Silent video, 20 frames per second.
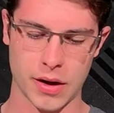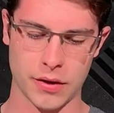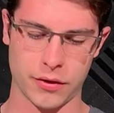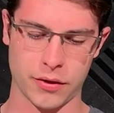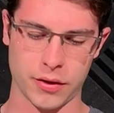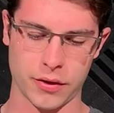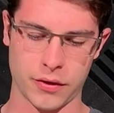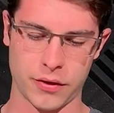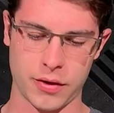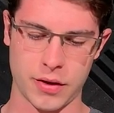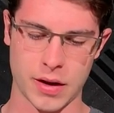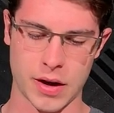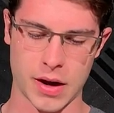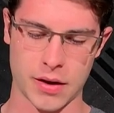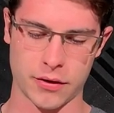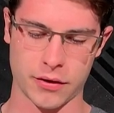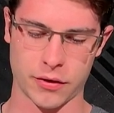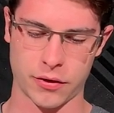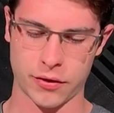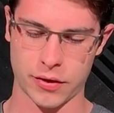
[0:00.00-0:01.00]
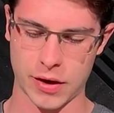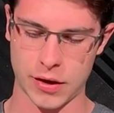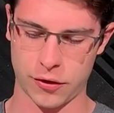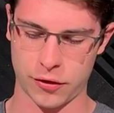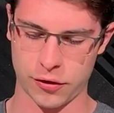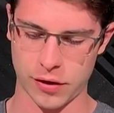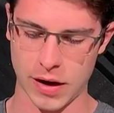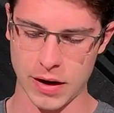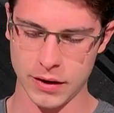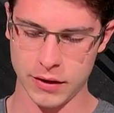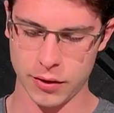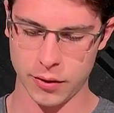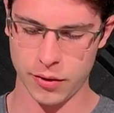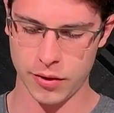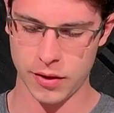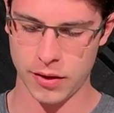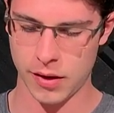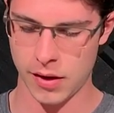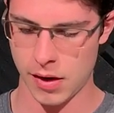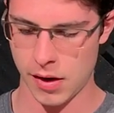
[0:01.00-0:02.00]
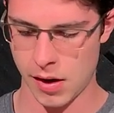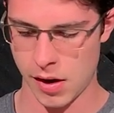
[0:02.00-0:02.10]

As you can see, it has a slight shake to it.